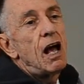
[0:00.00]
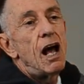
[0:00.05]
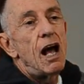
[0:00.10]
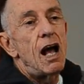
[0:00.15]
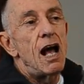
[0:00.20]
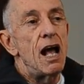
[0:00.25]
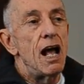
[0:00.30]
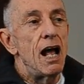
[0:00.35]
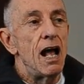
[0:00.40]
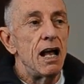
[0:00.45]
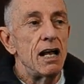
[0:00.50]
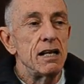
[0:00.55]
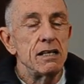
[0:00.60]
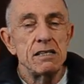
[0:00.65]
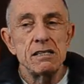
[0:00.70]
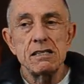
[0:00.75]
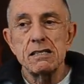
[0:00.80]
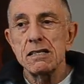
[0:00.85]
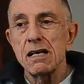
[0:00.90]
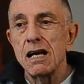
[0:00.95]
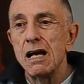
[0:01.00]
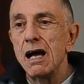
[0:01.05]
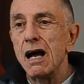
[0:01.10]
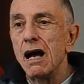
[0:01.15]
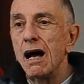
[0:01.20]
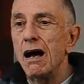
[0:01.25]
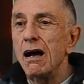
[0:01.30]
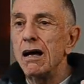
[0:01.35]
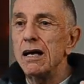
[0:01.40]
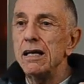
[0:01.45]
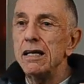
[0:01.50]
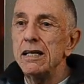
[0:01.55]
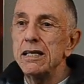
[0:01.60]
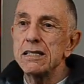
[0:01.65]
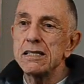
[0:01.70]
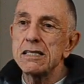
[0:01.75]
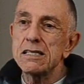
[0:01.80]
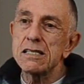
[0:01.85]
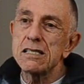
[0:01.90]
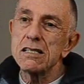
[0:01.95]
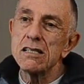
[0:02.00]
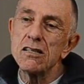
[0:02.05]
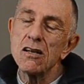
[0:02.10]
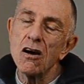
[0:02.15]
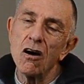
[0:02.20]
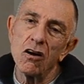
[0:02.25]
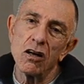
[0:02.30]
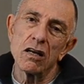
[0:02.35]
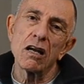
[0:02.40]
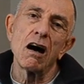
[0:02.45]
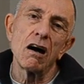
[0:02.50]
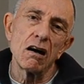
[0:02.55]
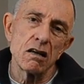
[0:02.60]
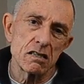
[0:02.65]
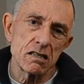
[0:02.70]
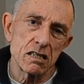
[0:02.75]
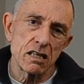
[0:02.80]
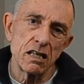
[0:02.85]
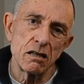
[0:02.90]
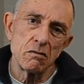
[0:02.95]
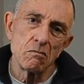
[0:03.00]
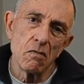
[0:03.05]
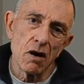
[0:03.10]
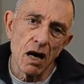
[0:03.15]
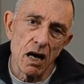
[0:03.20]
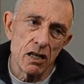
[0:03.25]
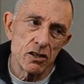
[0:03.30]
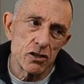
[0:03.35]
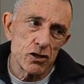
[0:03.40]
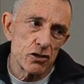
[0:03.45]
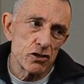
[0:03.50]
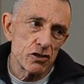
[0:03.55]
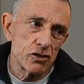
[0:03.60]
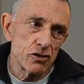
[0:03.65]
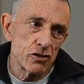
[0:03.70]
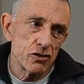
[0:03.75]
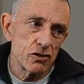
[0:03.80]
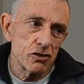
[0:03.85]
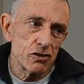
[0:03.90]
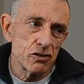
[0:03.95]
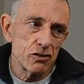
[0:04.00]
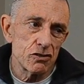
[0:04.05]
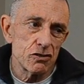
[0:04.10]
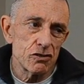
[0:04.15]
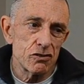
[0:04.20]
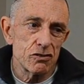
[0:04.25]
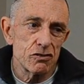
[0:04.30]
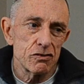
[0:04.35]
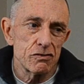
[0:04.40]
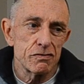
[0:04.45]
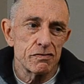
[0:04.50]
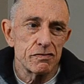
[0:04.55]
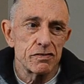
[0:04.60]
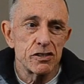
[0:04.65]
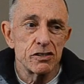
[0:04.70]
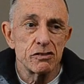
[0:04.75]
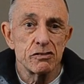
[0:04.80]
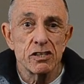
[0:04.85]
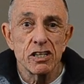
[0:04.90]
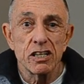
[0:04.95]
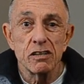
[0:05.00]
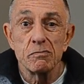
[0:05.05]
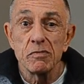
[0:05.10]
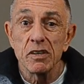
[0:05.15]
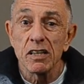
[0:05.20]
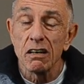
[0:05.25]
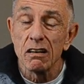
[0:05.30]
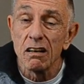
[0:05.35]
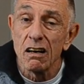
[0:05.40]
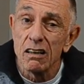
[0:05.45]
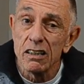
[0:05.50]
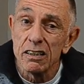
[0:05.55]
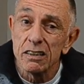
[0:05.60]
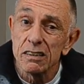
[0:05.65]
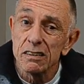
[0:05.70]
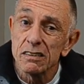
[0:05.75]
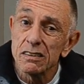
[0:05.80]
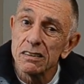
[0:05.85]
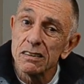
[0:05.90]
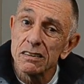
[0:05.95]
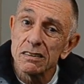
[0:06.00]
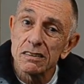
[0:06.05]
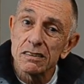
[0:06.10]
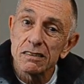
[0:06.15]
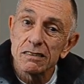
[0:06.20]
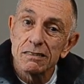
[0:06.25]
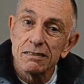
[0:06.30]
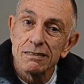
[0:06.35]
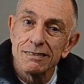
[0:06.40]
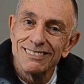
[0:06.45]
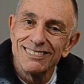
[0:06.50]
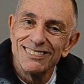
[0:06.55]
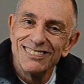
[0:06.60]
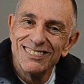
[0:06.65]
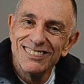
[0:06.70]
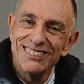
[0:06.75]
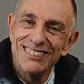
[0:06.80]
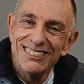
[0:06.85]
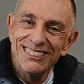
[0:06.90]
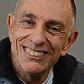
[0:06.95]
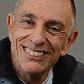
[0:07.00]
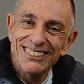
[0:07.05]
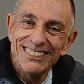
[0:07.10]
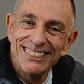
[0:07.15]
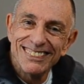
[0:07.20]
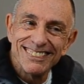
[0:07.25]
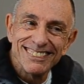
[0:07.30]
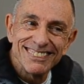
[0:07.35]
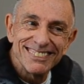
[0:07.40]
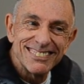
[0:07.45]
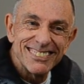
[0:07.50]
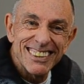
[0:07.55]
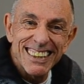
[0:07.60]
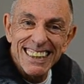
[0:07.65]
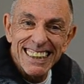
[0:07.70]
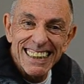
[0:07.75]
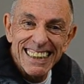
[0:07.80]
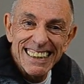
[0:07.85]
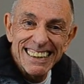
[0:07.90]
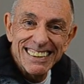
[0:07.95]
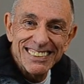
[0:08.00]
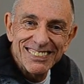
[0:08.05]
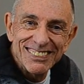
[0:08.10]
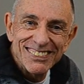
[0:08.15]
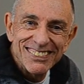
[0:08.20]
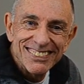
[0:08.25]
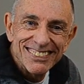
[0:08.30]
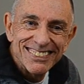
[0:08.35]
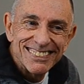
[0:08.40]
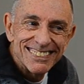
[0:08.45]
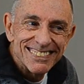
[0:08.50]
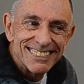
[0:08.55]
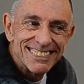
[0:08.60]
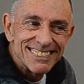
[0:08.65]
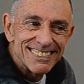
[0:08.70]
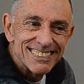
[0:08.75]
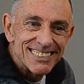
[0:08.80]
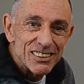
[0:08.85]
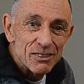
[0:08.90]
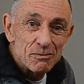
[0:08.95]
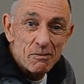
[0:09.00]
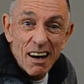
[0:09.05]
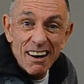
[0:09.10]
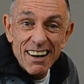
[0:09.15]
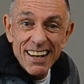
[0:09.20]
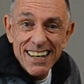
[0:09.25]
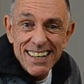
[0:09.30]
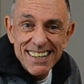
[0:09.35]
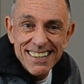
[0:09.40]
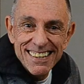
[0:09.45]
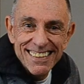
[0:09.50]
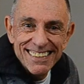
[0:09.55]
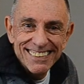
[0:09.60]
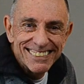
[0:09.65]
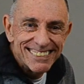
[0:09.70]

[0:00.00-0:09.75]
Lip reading: and it's not asking much for you to give me a like, is it? Really? Do you mind?